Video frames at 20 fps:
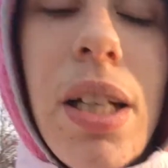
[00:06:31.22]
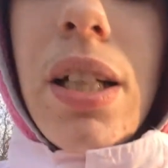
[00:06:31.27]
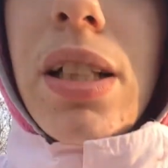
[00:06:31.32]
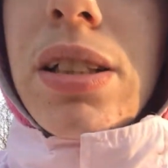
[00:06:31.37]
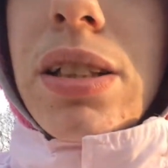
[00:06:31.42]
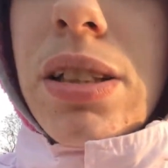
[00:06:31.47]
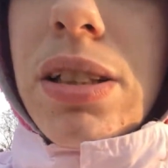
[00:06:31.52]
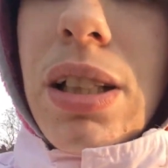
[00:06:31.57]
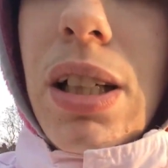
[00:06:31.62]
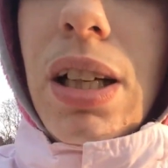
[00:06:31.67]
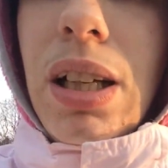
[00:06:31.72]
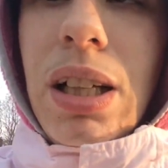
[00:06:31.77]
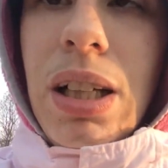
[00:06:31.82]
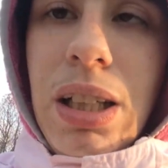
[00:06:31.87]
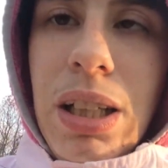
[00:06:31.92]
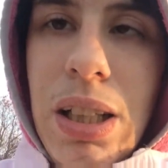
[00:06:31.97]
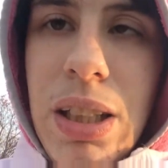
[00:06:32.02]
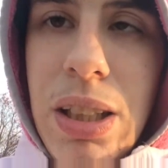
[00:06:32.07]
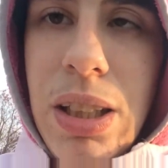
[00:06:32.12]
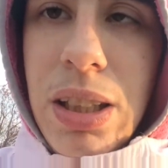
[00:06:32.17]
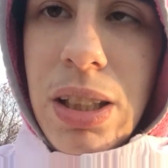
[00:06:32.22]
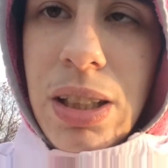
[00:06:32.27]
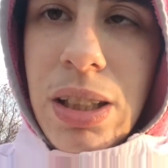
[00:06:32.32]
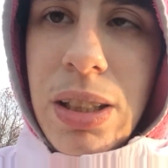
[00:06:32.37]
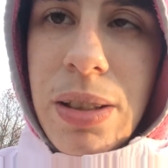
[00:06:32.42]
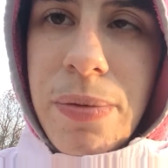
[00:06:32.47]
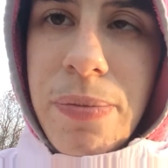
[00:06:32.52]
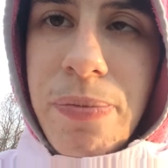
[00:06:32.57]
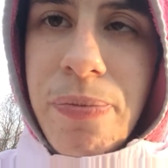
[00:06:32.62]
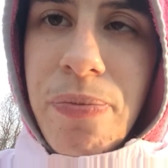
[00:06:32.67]
And uh,
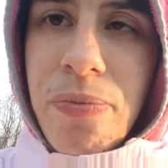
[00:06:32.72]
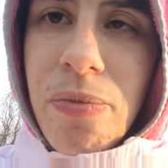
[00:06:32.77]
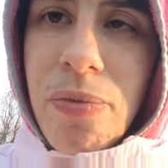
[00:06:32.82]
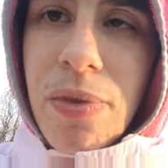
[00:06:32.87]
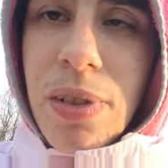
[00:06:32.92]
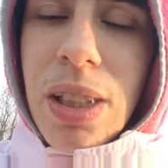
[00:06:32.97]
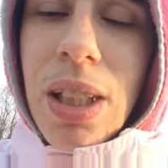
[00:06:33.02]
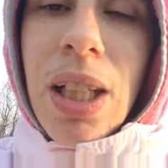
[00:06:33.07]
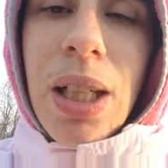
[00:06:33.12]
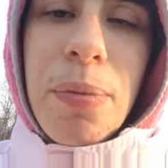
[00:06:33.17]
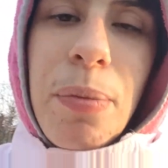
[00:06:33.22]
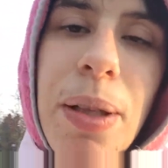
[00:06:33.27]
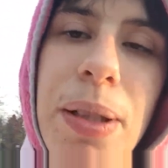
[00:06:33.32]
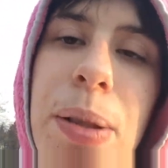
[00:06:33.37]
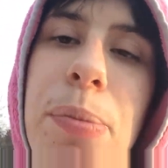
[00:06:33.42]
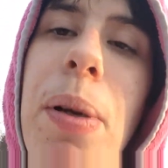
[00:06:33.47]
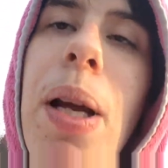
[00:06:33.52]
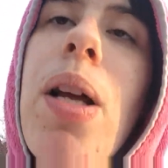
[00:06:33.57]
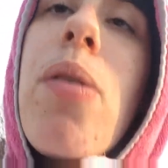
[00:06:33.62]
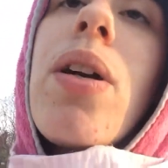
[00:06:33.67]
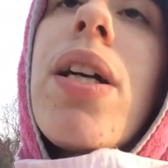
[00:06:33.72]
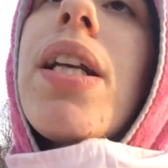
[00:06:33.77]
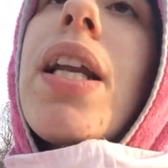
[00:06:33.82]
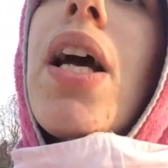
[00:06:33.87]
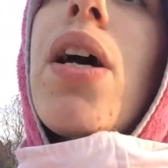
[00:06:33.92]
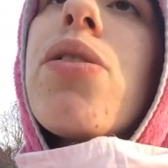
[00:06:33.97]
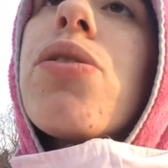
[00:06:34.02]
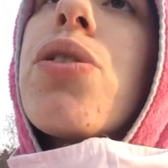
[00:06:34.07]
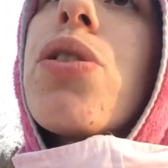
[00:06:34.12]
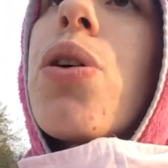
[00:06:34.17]
I'm at the mail right
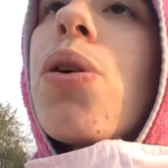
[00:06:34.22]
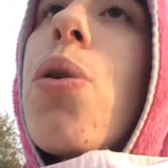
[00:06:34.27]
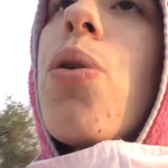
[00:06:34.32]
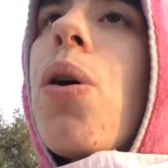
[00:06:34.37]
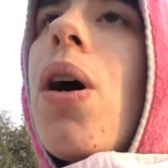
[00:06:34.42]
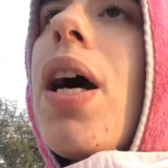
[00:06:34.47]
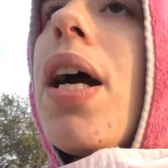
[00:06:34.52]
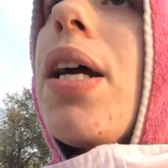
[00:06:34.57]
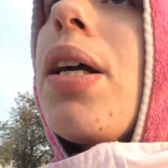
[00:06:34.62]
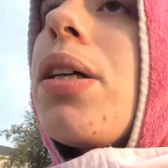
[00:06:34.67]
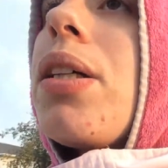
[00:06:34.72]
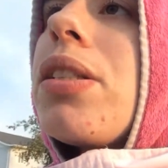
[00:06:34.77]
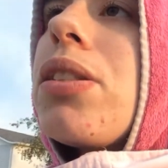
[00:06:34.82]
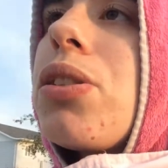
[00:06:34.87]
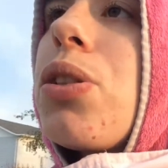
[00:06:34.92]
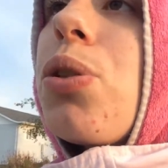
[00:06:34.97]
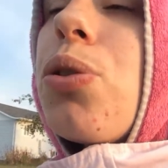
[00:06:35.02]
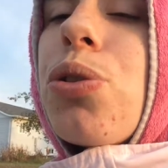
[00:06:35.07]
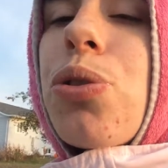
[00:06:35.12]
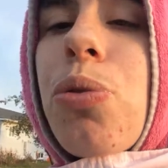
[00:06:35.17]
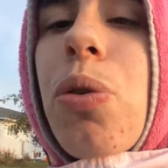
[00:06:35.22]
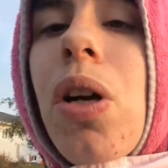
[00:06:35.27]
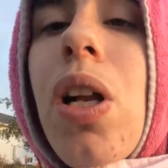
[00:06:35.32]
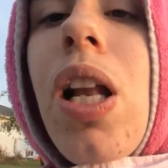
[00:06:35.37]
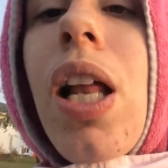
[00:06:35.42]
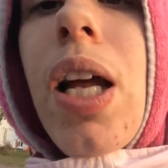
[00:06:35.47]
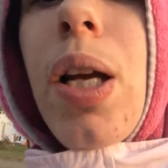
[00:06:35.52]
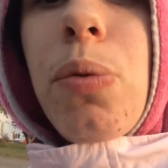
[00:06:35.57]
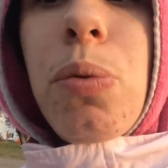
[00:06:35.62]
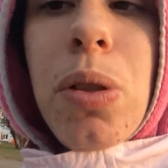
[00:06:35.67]
now, so I, as usual,
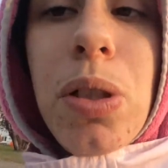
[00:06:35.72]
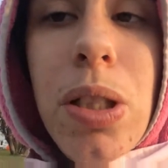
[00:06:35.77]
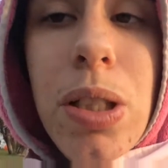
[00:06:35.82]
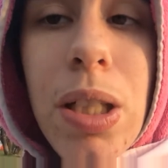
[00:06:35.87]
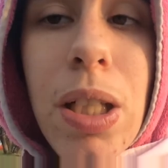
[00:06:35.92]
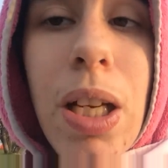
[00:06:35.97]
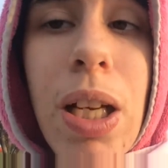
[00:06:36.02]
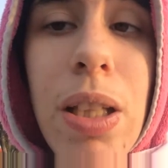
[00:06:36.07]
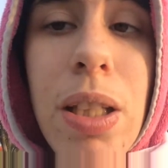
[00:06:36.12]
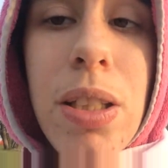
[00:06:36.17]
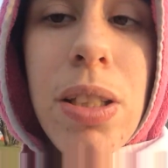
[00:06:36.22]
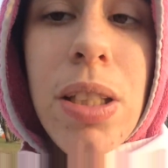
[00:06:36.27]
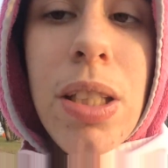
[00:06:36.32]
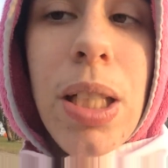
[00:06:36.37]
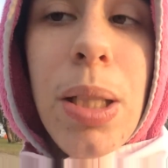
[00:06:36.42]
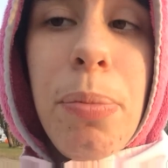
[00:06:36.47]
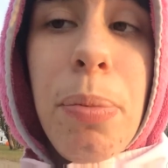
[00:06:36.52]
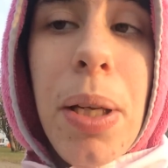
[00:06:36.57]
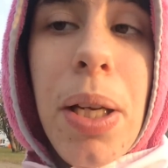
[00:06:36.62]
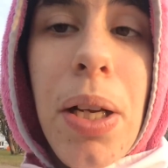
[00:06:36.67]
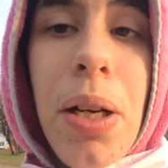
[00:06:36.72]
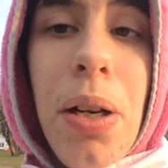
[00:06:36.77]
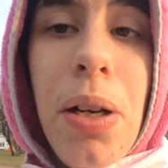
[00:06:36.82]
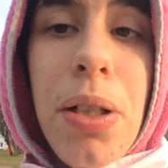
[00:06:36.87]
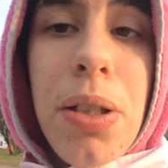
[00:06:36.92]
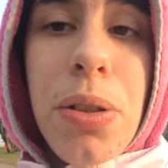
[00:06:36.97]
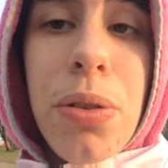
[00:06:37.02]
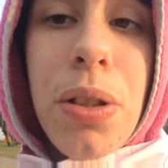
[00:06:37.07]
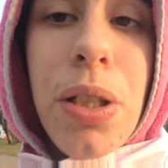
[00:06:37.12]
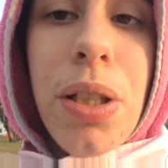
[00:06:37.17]
I will cut this clip here
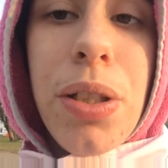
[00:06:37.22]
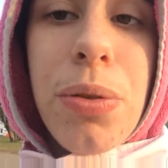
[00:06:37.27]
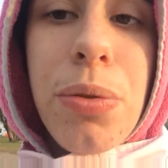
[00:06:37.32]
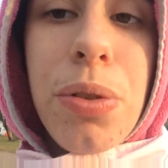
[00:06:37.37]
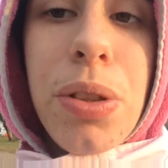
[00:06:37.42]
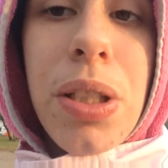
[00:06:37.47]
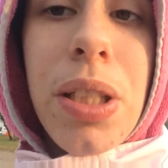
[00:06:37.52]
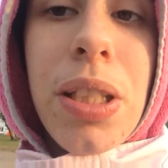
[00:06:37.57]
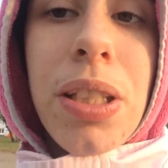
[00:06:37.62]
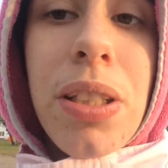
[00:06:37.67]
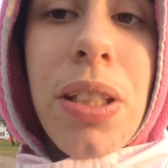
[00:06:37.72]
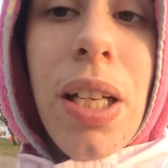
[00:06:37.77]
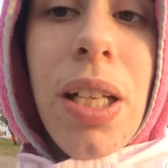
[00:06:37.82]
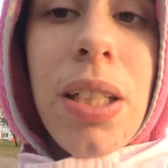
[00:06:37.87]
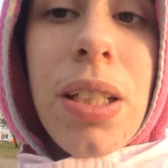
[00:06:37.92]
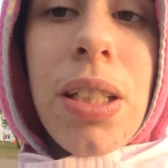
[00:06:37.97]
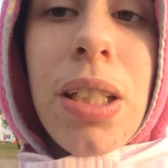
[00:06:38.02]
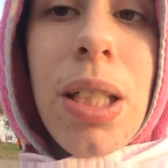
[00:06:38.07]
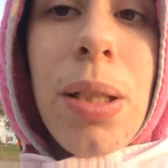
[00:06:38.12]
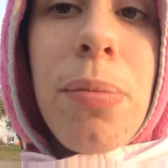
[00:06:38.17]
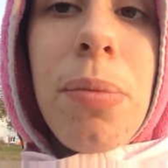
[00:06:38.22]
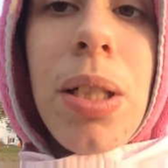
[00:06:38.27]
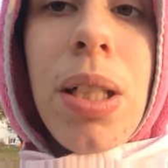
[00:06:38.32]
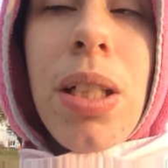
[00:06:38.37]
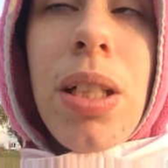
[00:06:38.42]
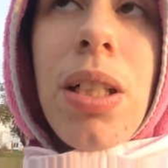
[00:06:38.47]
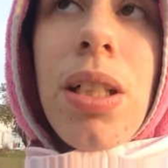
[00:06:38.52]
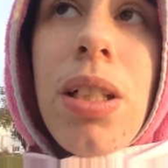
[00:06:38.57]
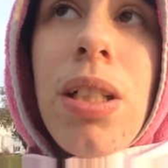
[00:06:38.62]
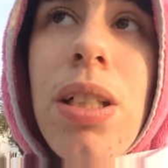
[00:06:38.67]
and you guys will see the second clip.
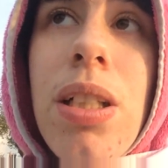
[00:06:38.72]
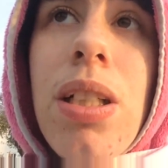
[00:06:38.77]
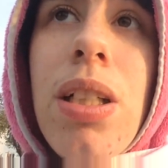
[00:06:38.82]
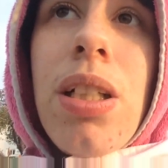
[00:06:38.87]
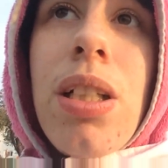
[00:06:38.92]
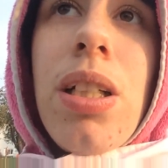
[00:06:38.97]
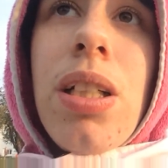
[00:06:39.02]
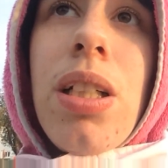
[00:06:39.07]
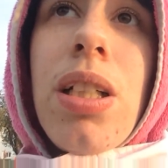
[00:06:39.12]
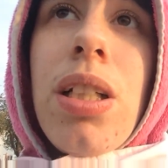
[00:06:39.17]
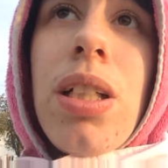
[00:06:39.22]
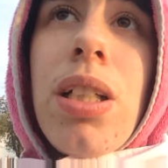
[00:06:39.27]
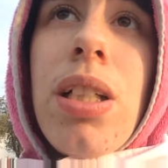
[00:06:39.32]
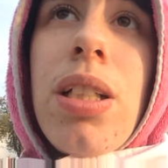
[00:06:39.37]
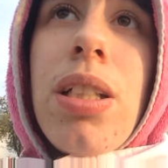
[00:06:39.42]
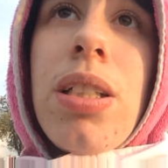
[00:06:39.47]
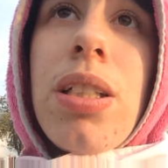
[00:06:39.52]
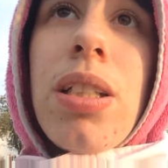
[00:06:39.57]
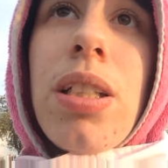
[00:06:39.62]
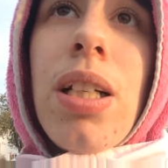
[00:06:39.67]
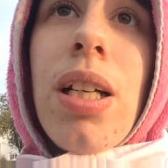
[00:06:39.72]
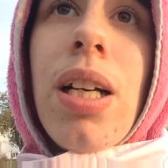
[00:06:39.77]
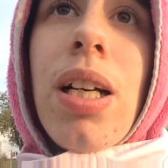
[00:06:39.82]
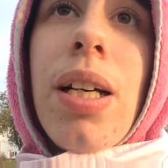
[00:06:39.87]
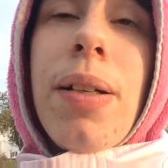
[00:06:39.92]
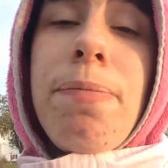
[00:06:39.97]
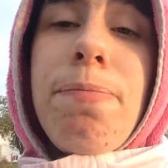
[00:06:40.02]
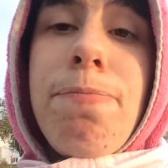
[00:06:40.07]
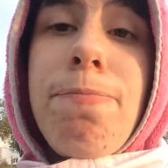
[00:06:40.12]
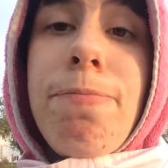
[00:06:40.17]
And
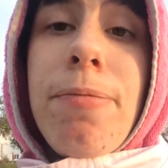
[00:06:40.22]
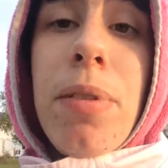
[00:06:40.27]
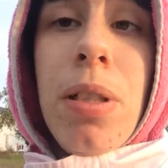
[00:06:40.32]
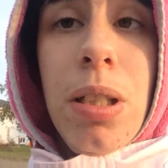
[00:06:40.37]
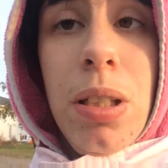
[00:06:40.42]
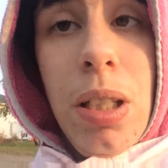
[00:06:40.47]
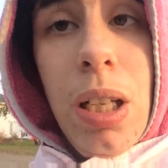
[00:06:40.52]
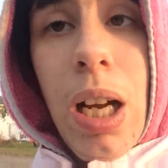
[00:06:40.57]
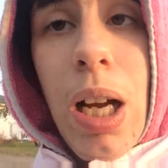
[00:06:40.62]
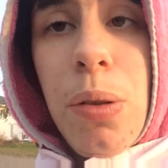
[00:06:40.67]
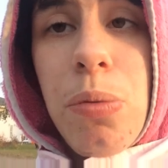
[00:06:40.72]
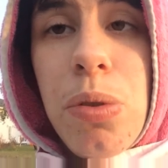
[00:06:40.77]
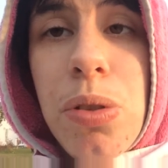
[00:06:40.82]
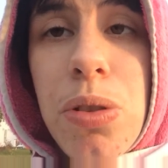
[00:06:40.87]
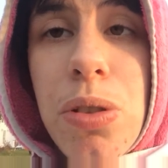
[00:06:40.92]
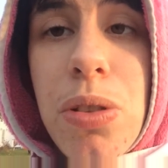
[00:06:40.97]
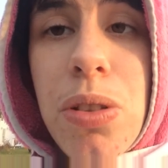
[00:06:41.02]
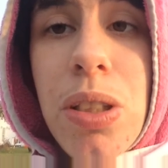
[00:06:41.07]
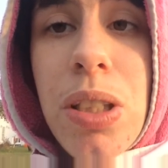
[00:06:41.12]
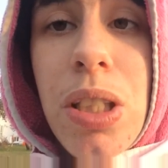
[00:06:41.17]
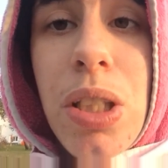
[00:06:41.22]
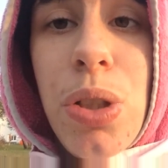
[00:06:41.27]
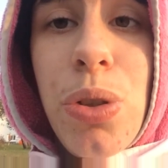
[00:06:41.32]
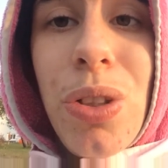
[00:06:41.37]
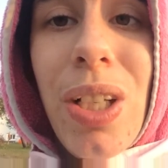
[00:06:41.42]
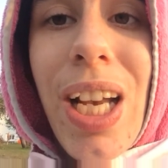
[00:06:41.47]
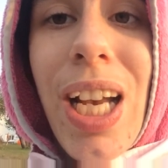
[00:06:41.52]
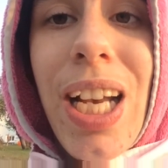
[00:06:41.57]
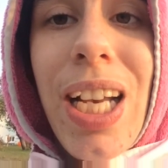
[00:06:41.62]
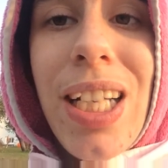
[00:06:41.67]
um, I will see you
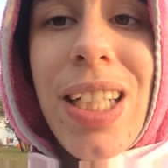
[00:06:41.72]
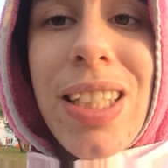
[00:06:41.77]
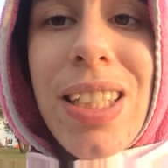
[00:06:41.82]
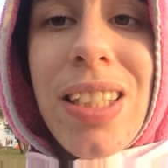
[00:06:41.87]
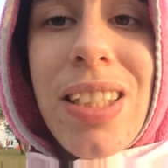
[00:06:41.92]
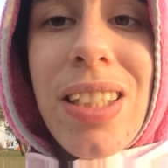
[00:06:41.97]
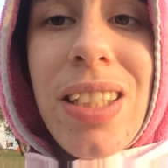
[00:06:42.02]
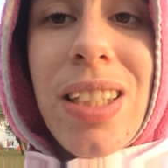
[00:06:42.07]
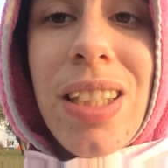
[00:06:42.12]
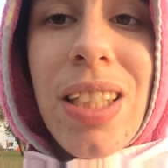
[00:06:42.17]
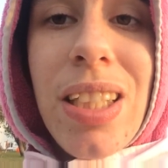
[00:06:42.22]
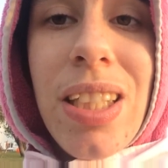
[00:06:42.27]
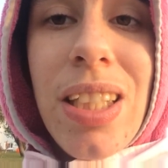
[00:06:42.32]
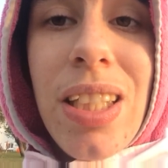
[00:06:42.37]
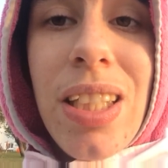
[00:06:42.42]
guys.